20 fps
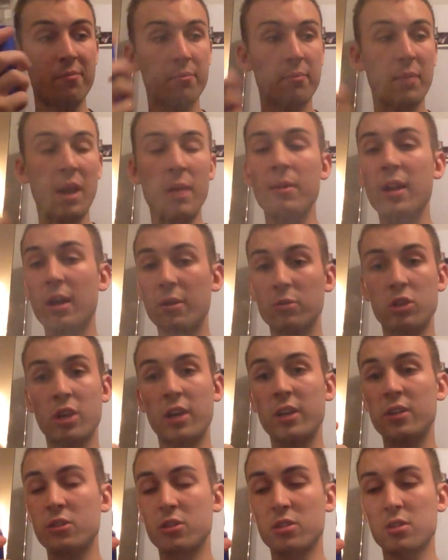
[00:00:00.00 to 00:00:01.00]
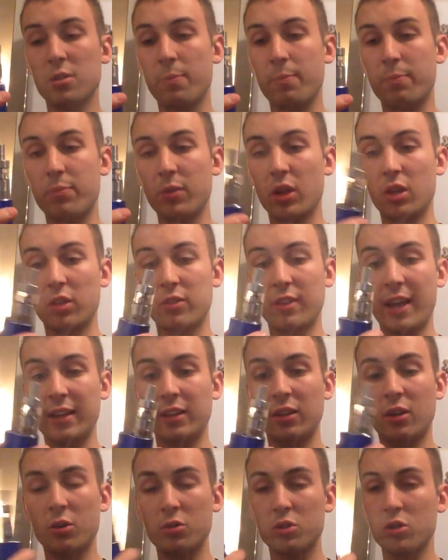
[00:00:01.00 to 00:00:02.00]
Maybe that will change as the
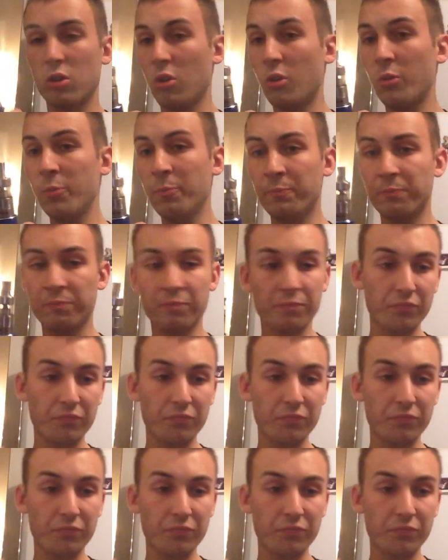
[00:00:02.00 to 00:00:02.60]
tank goes along.